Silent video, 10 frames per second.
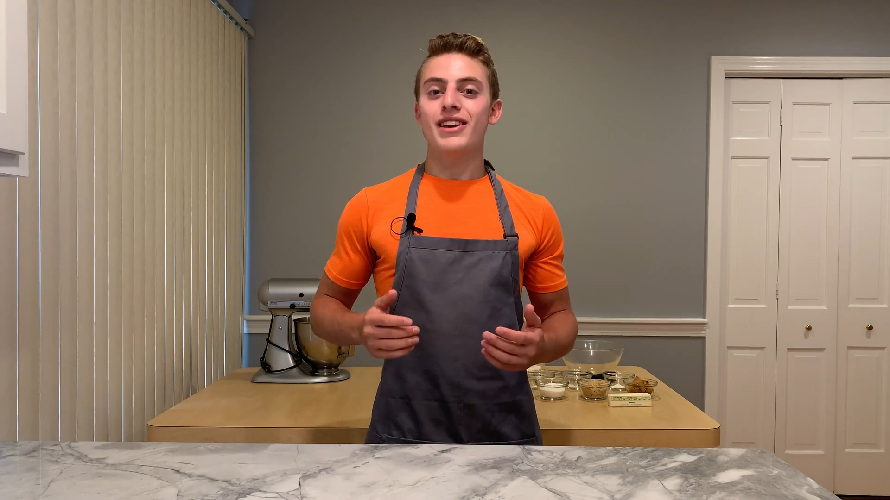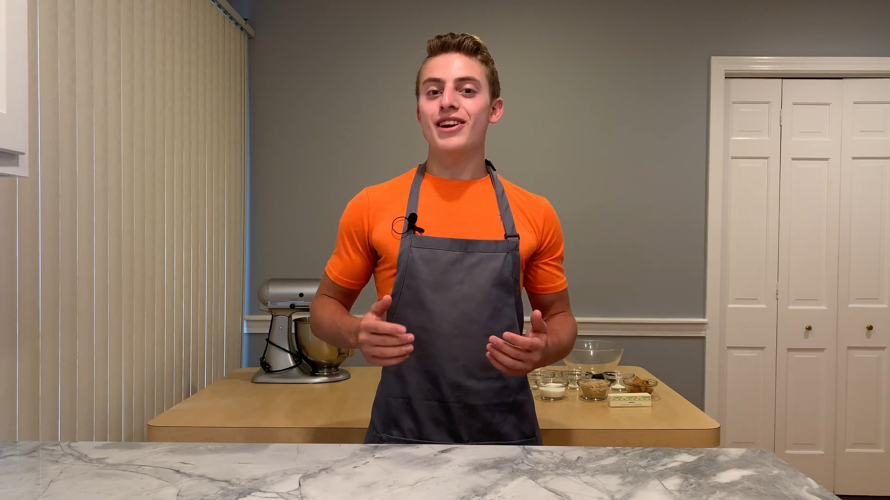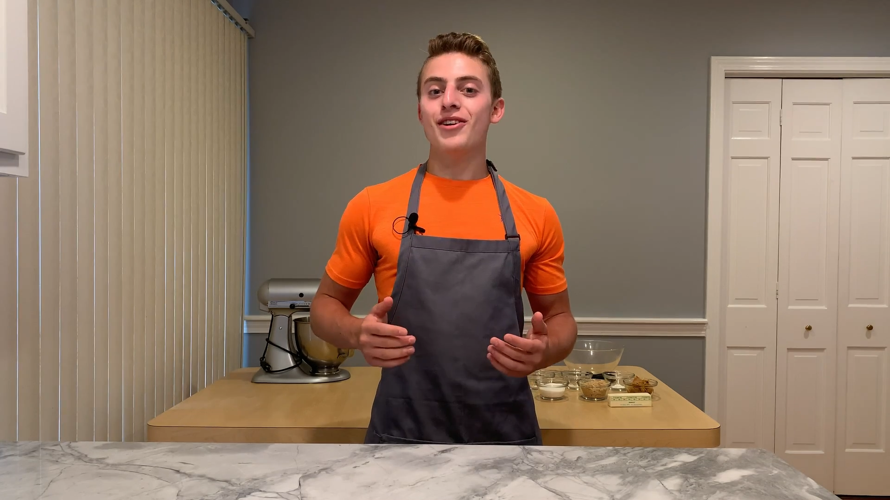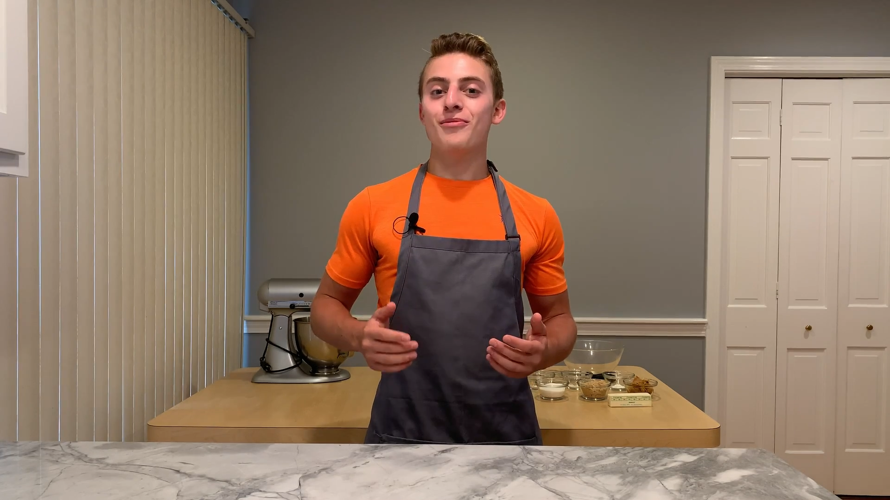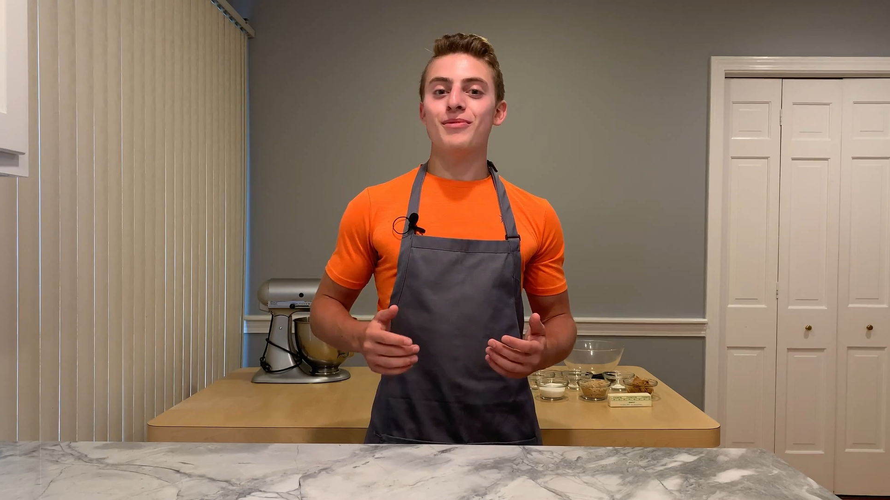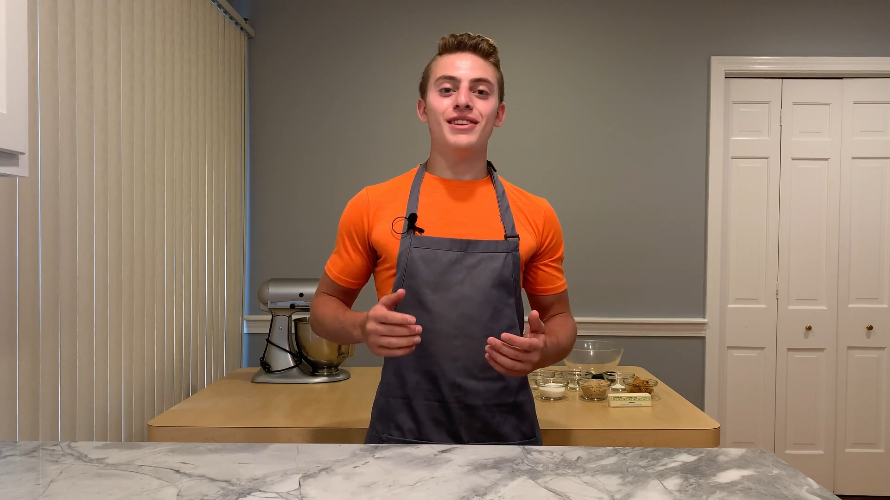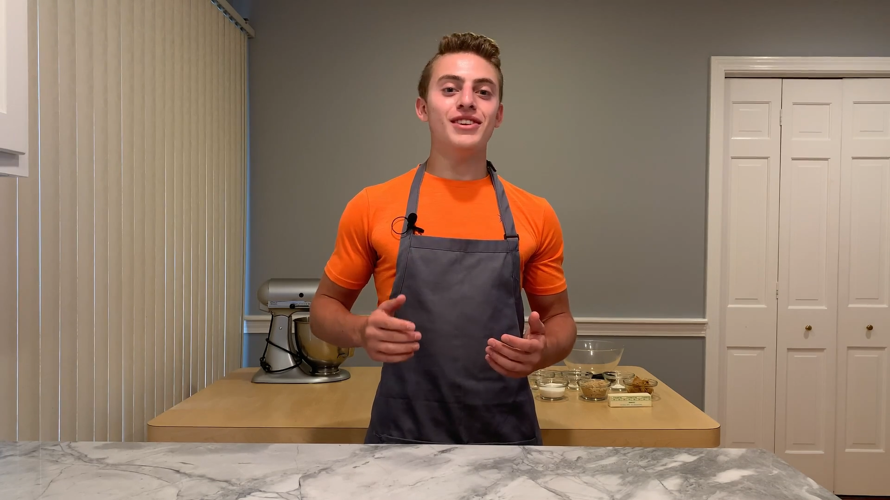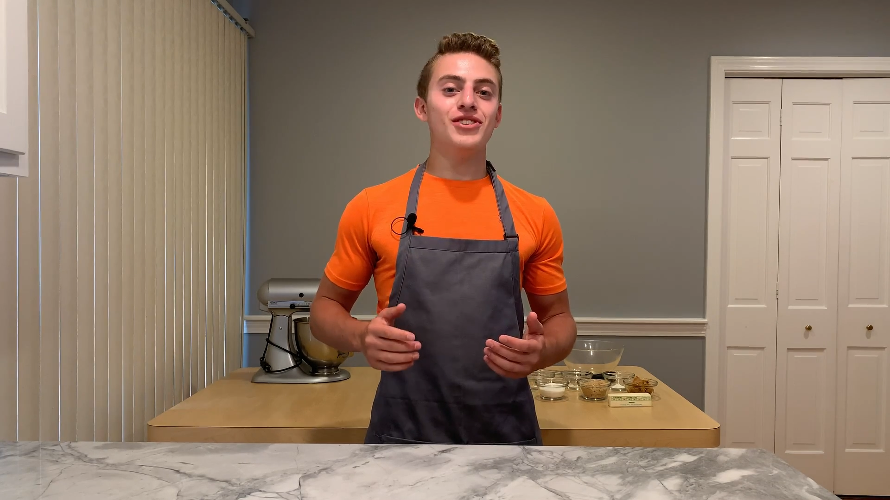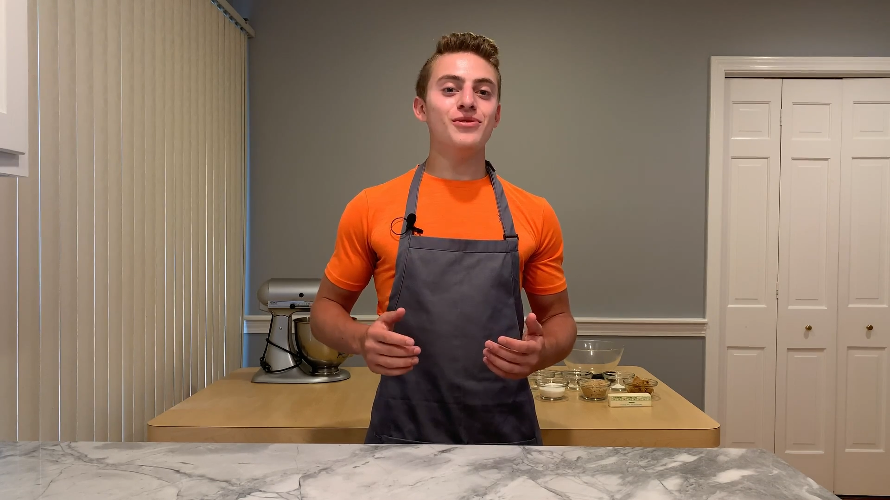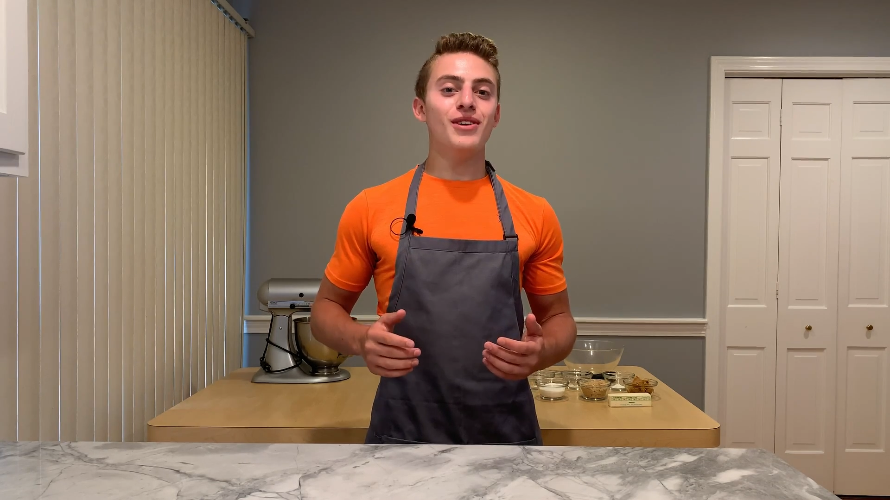Here, we
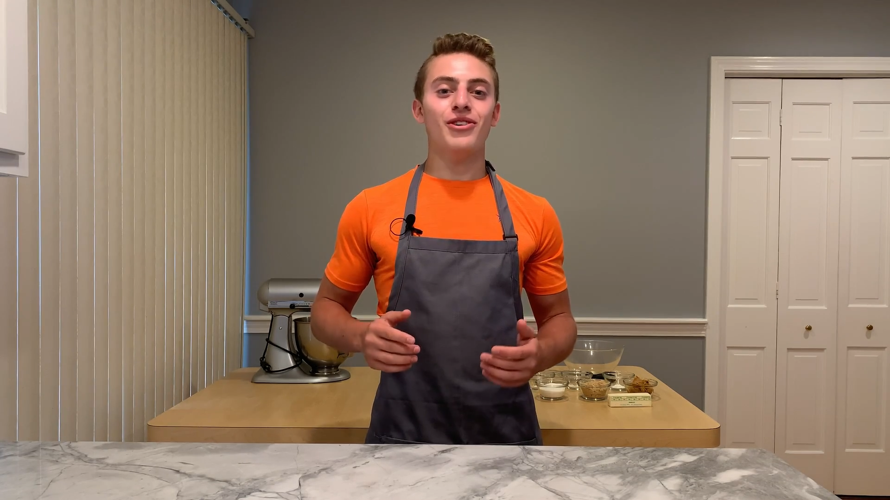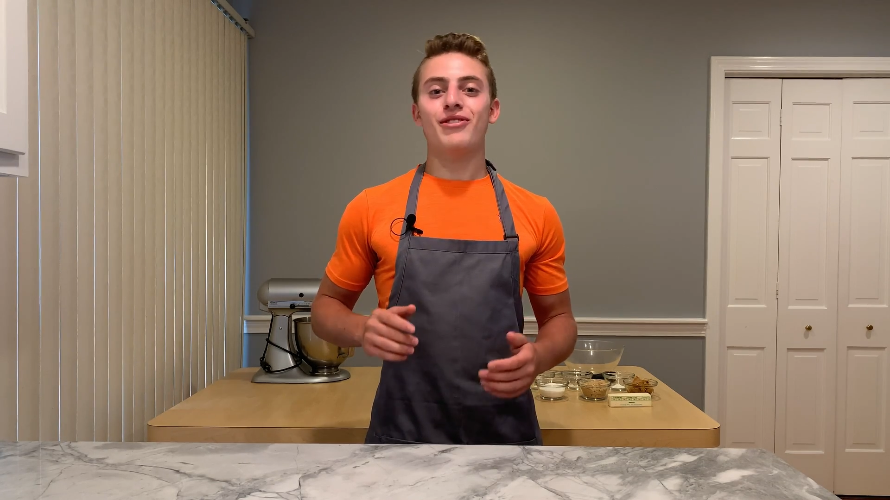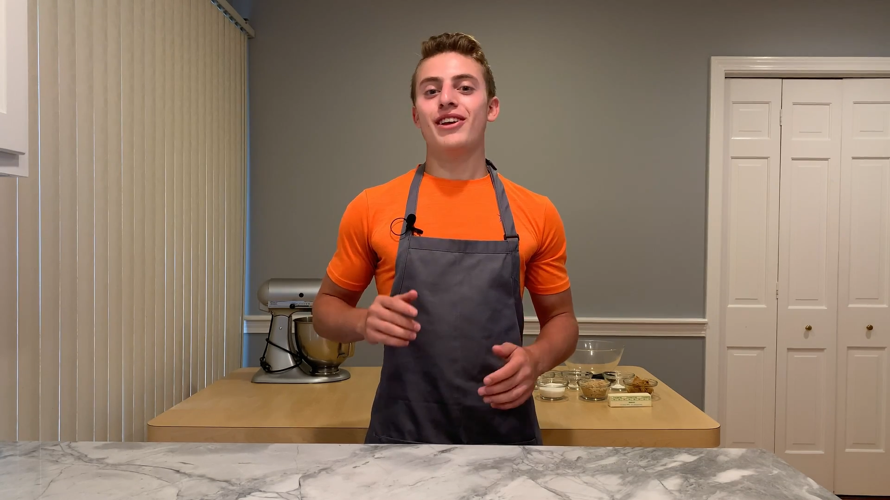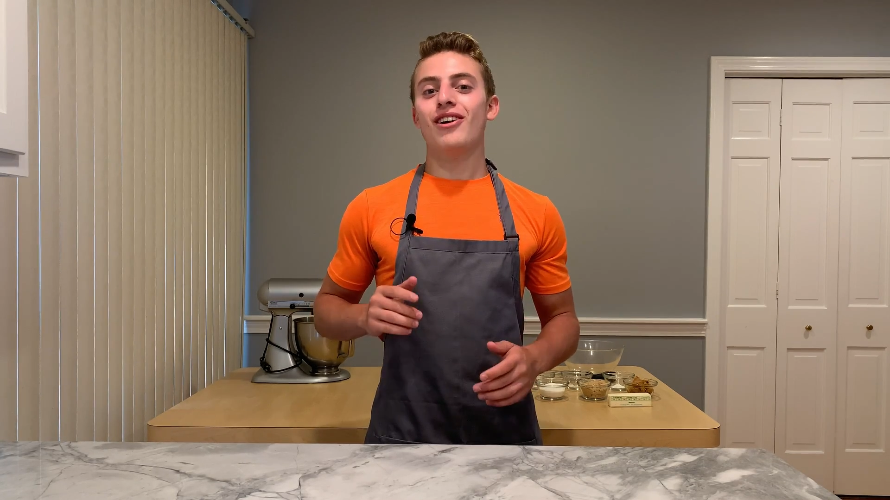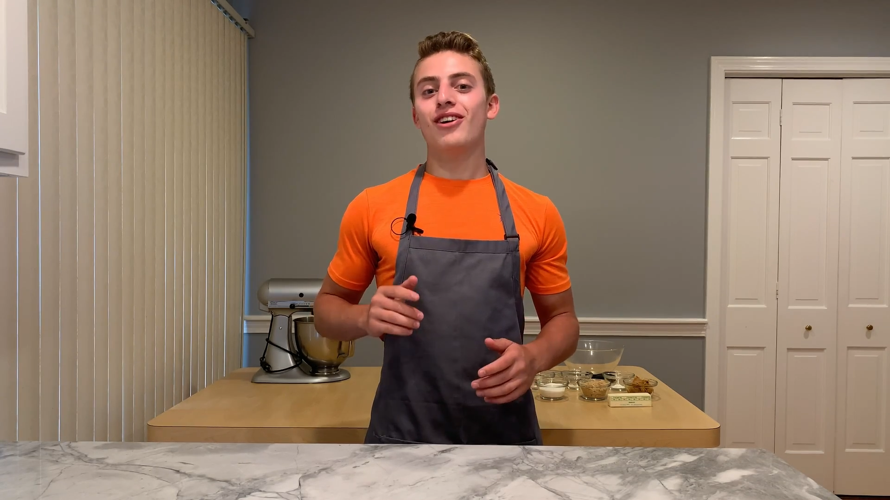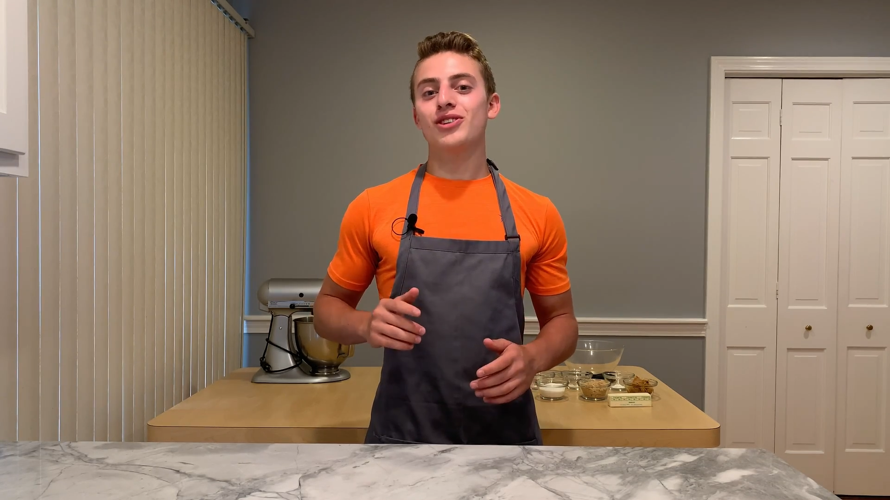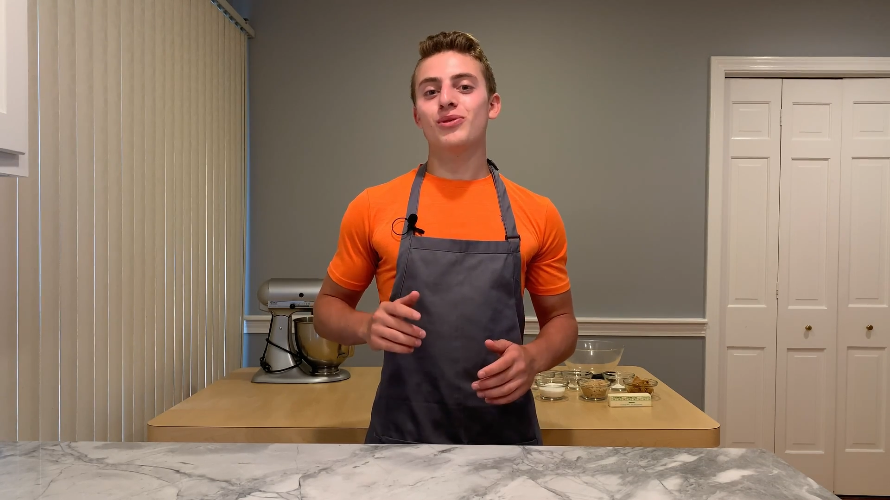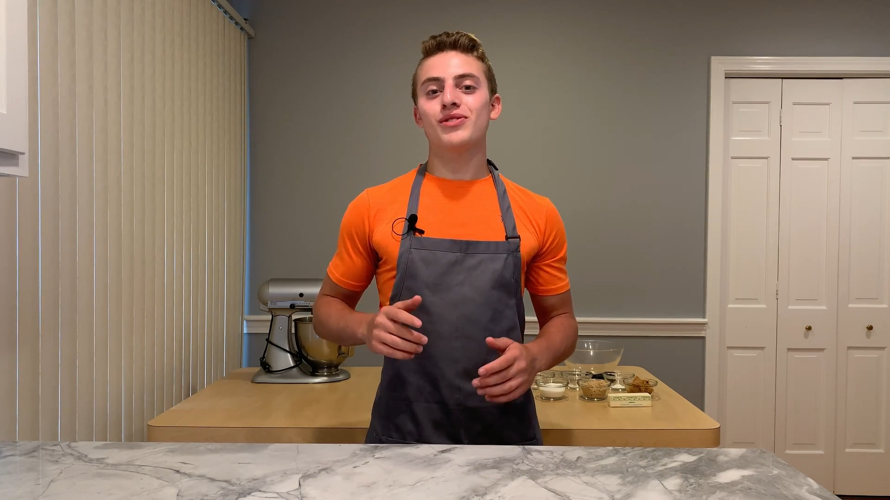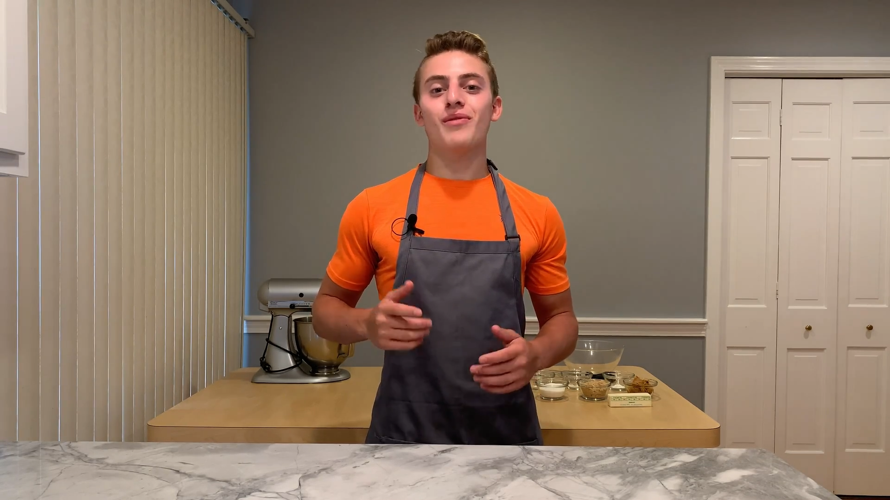teach you how to create all sorts